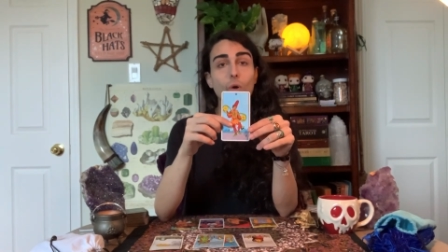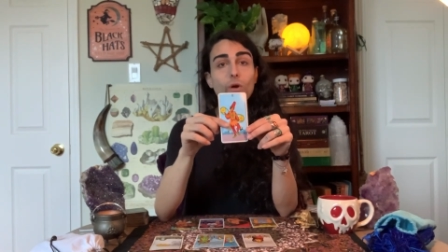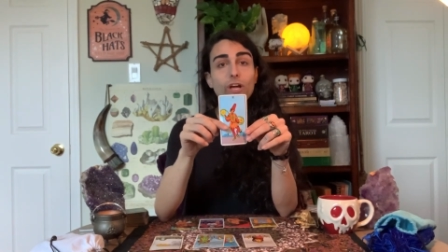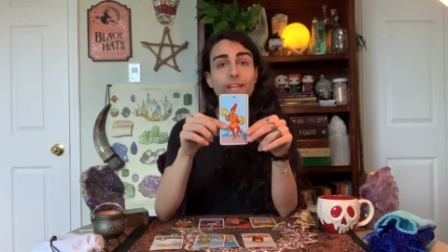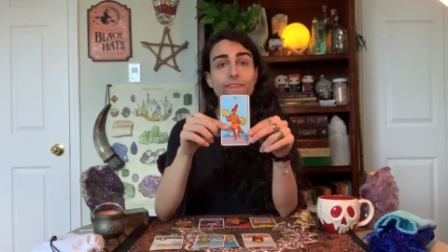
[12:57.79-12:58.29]

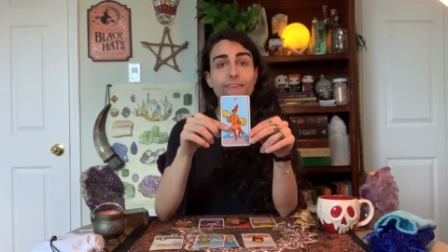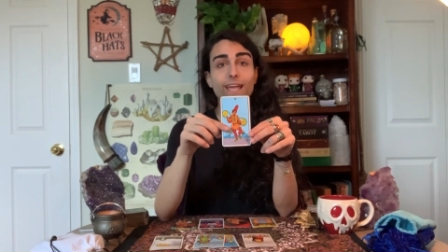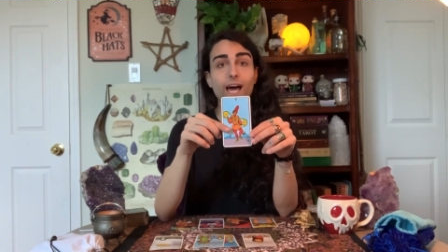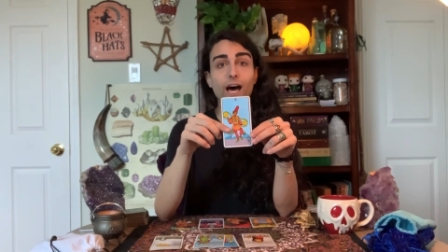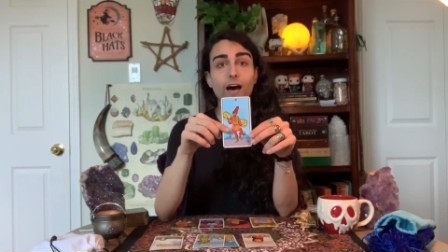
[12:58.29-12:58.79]
We're going to
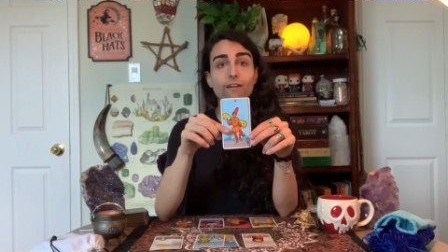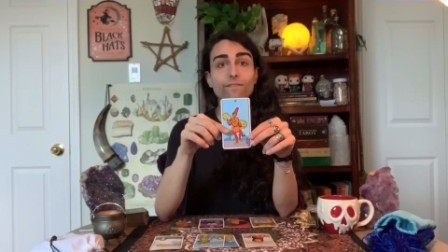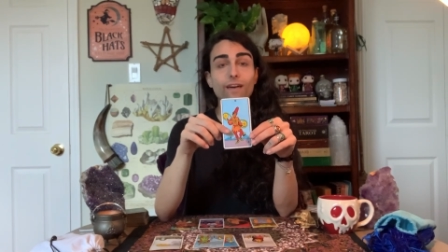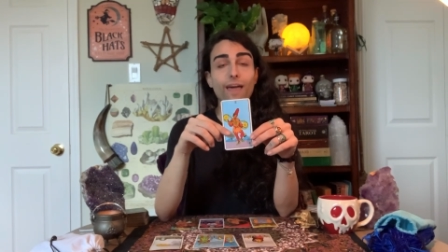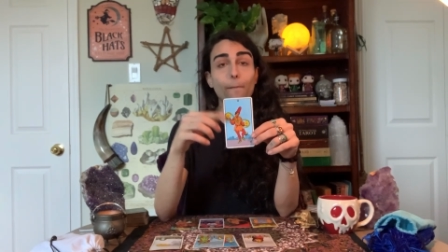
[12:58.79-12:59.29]
think
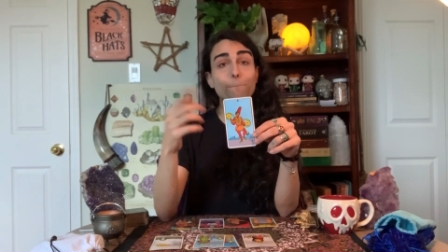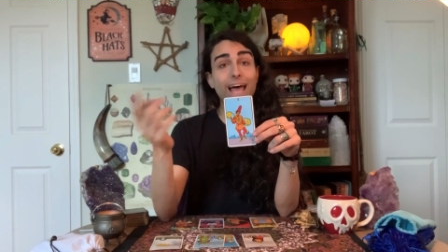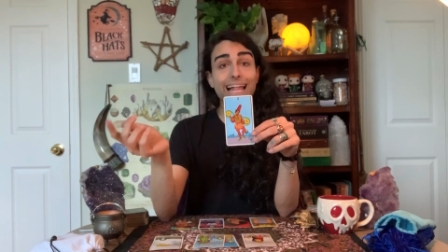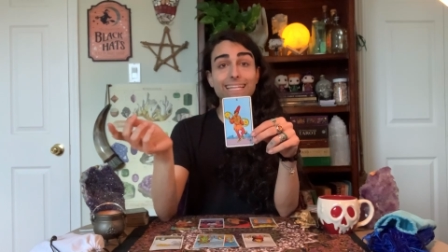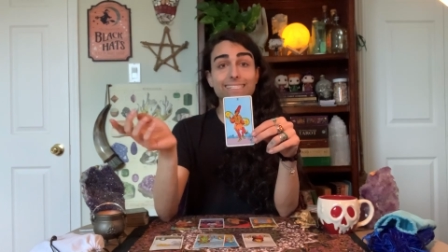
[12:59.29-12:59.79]
of
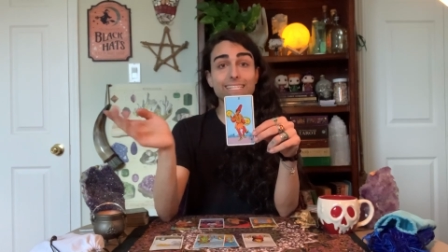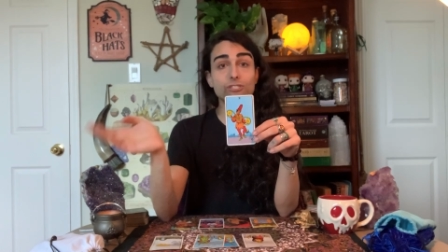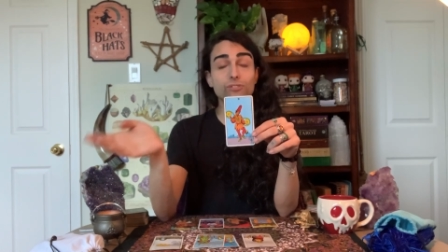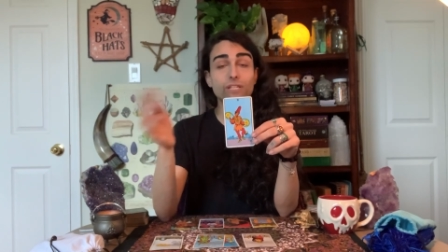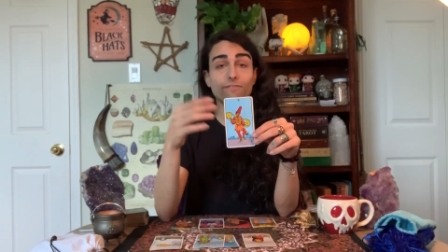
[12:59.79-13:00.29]

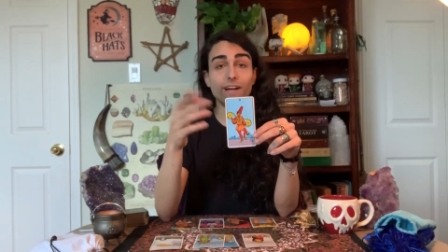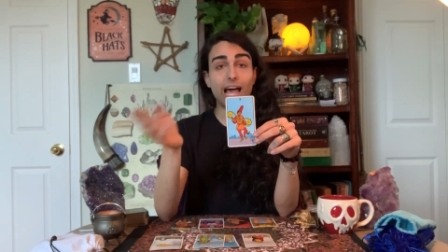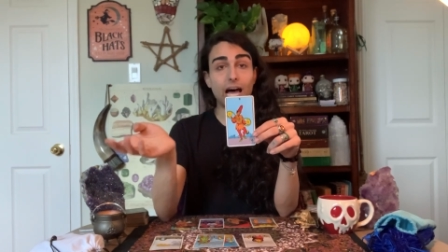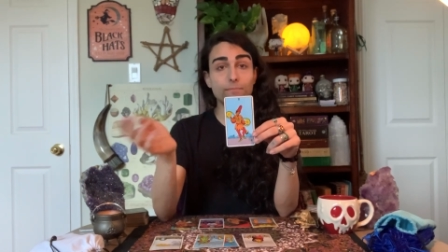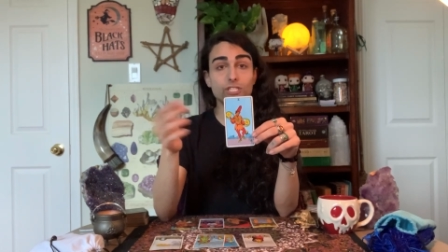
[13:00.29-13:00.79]
balancing 2
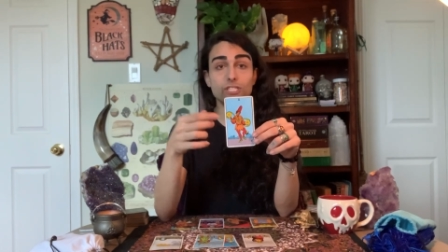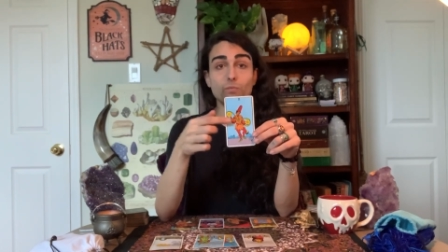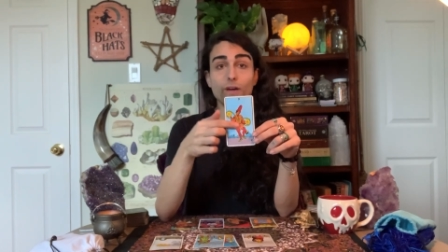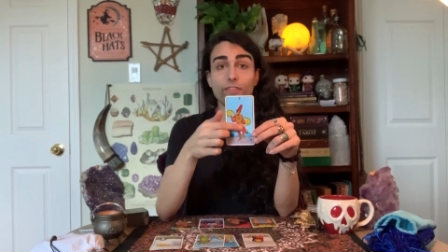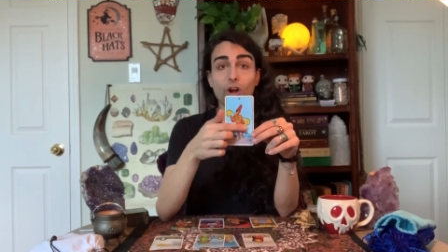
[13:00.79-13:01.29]
different options
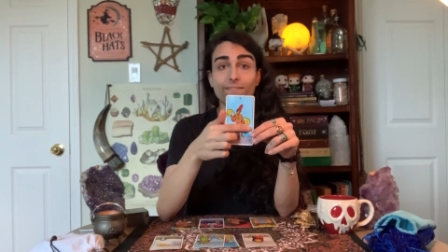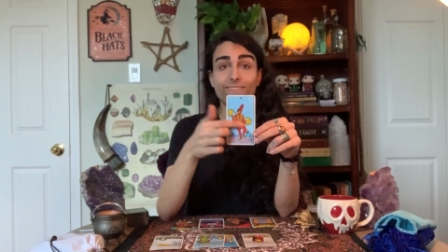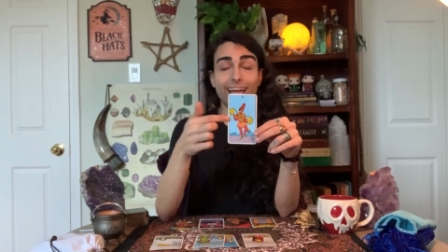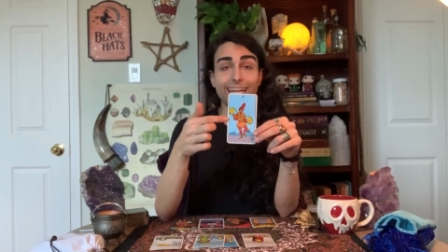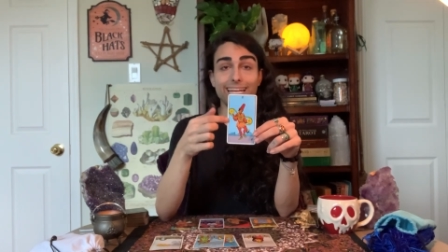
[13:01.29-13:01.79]
with our
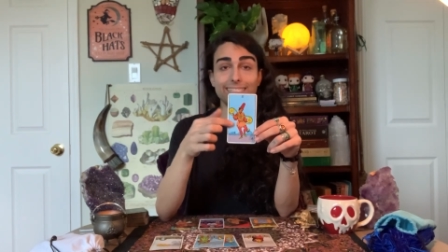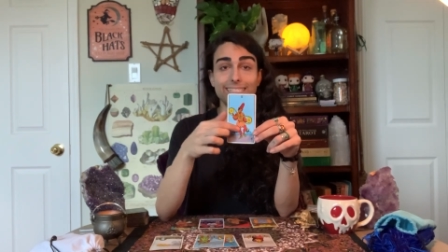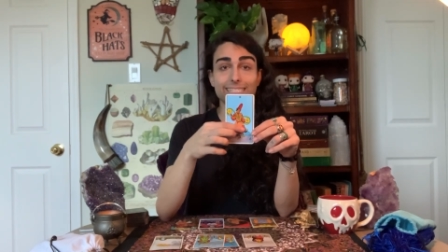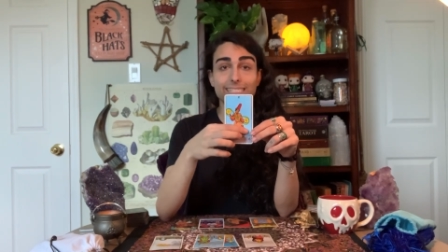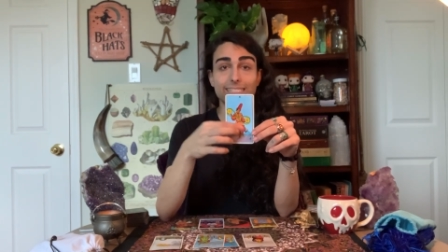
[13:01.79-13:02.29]

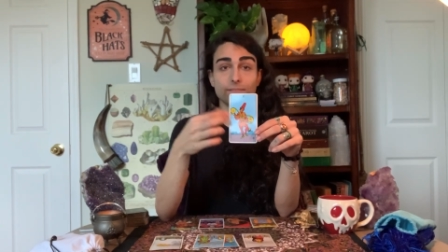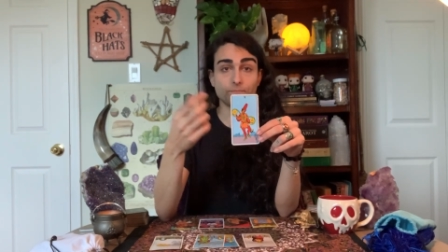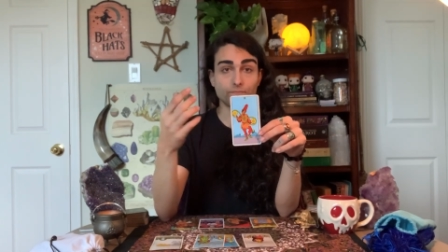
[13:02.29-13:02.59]
finances.